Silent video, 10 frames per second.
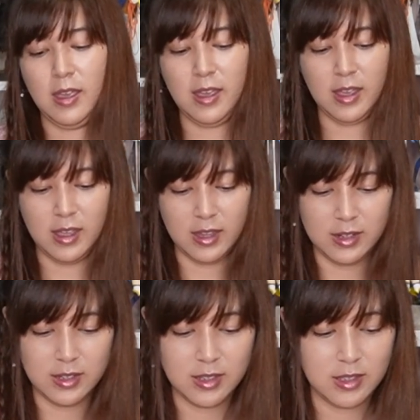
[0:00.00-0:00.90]

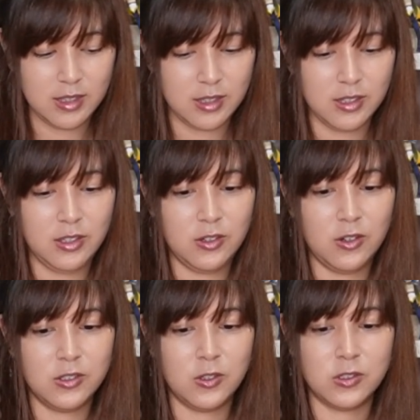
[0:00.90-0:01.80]
And
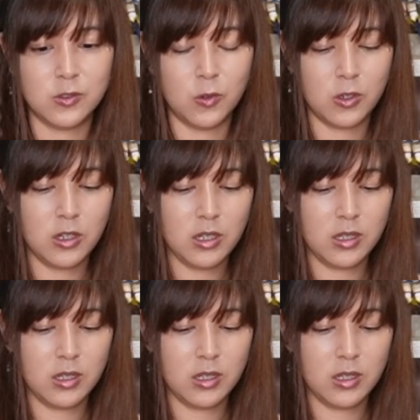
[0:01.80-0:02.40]
here's her sword.